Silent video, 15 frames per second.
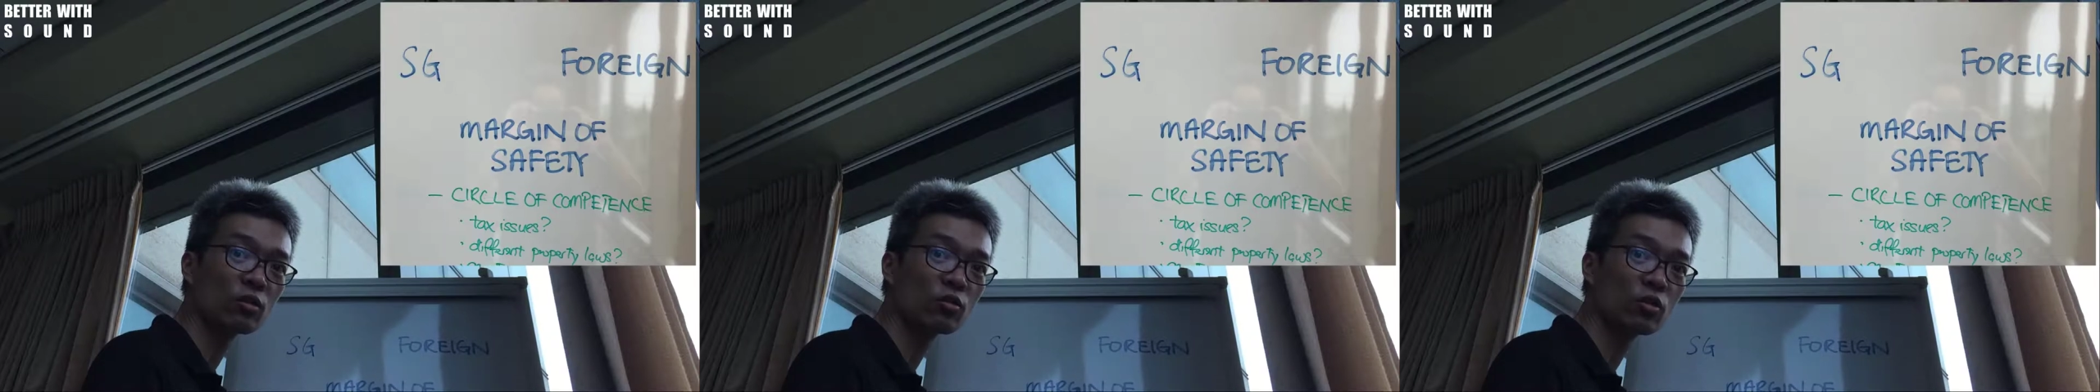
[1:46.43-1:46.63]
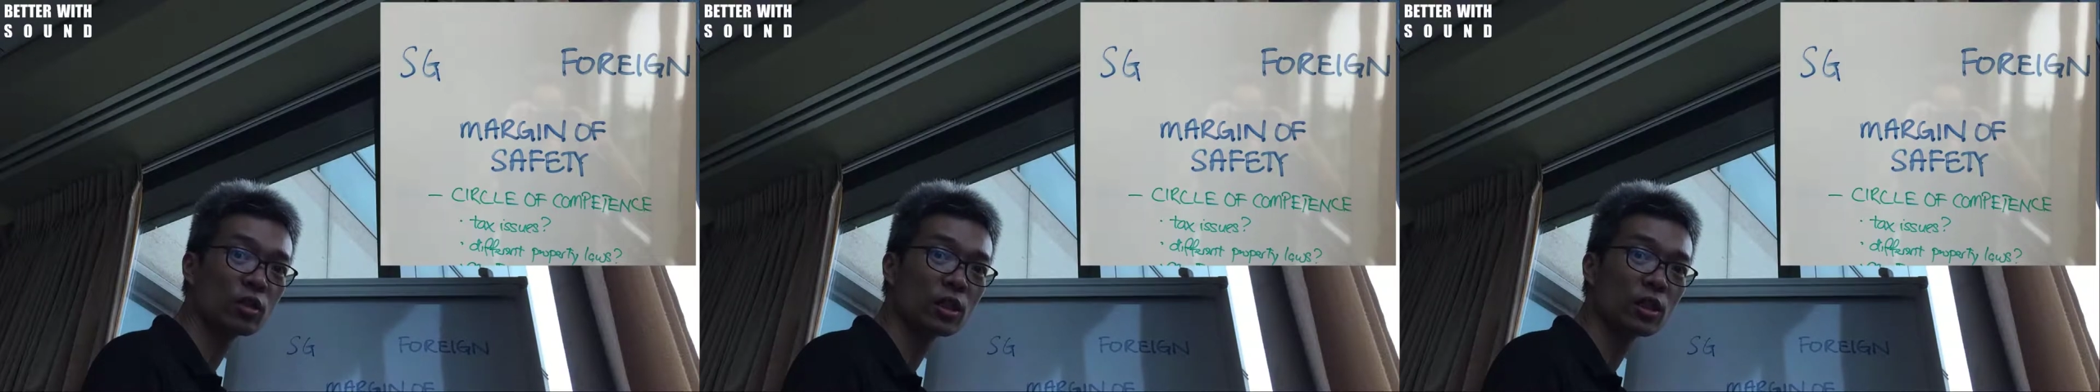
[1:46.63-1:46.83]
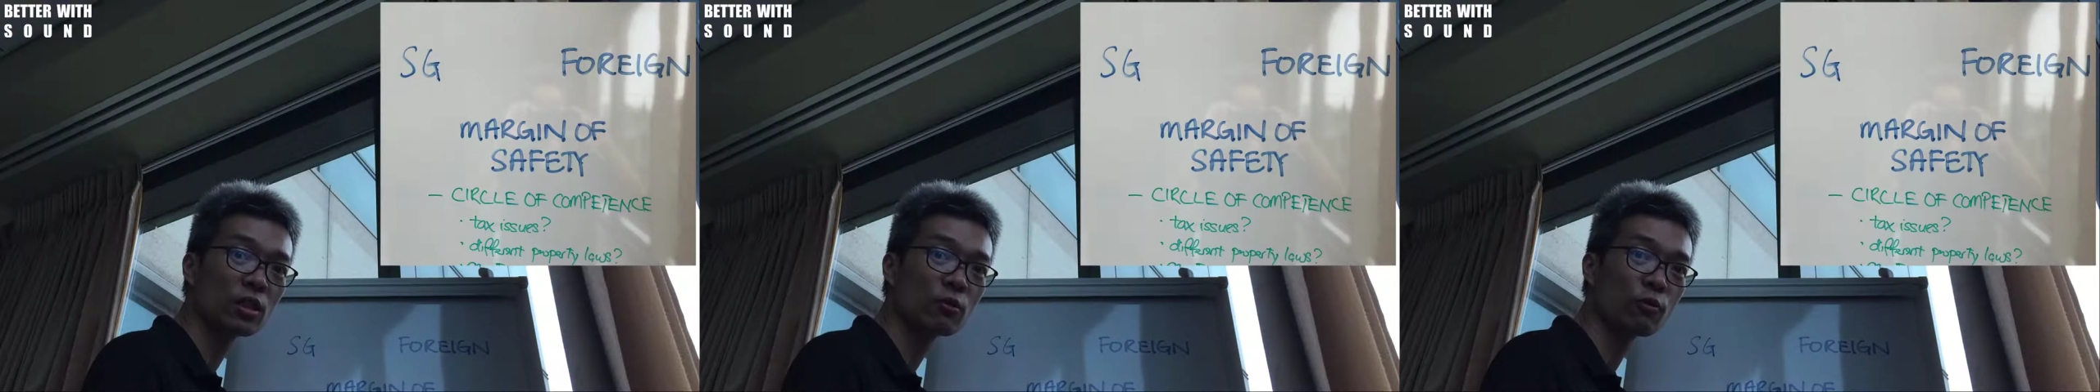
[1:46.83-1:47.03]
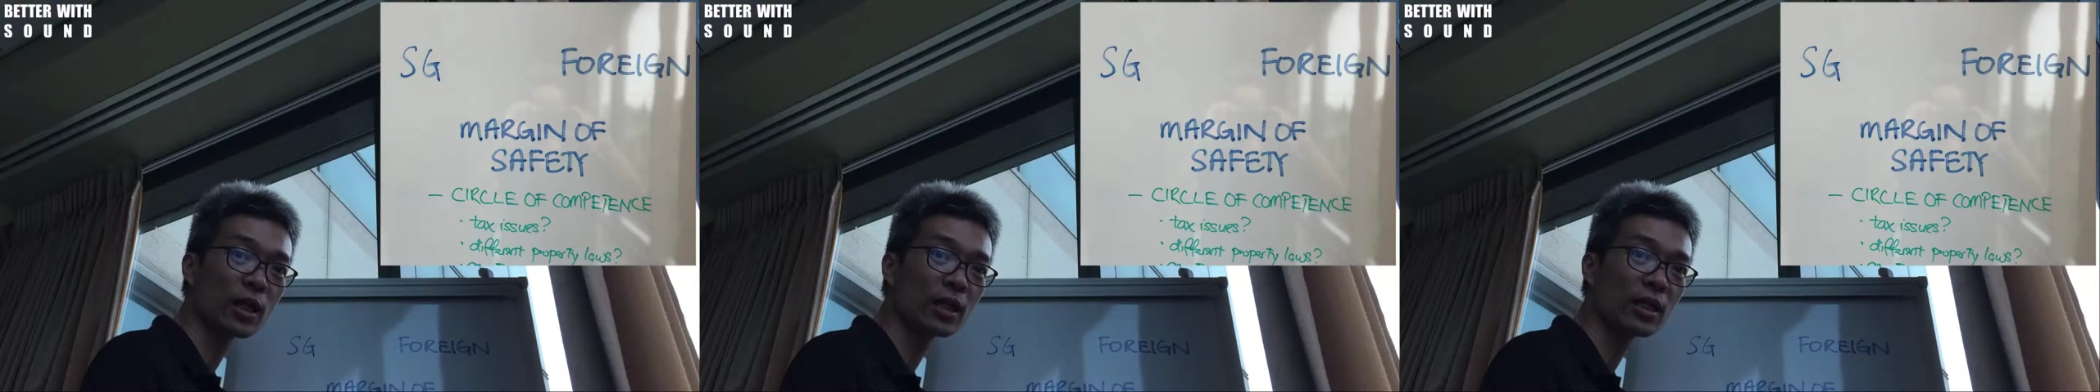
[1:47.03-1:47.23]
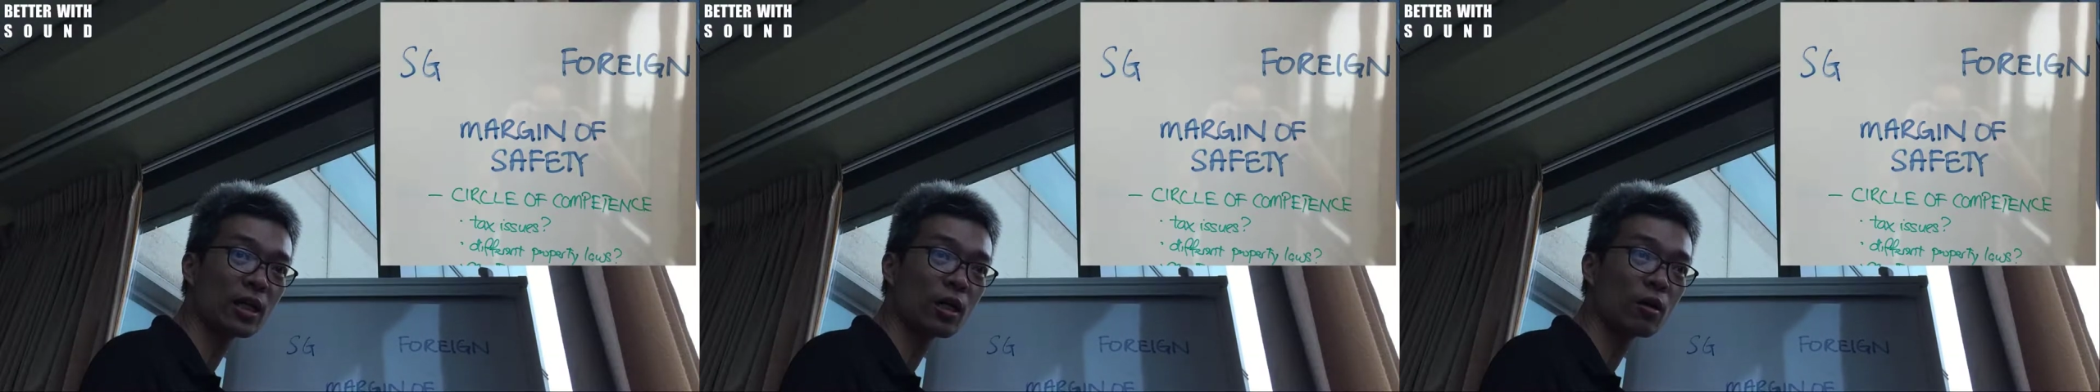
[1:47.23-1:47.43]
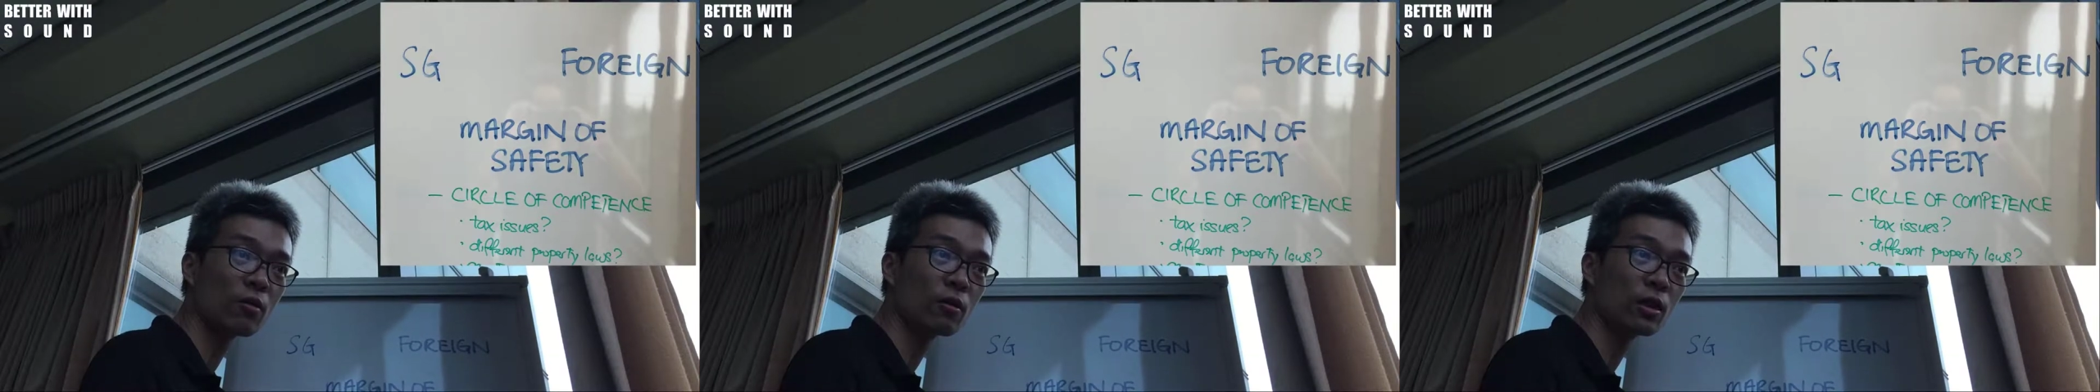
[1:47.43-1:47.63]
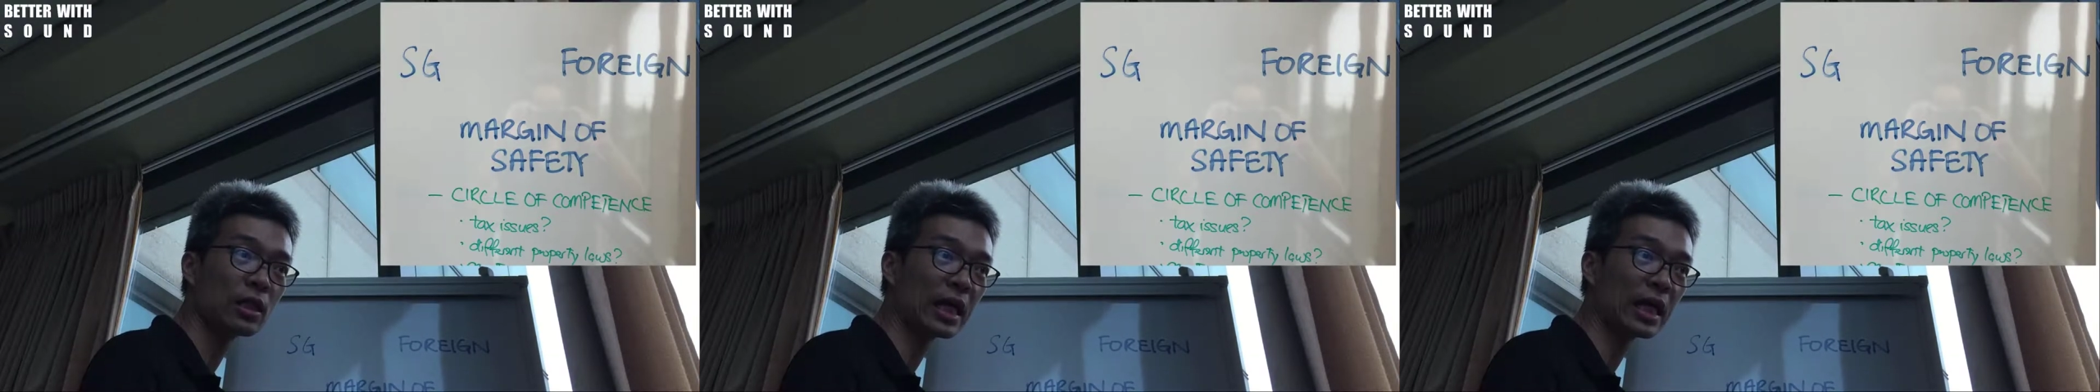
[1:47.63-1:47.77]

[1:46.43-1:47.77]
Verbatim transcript: country right now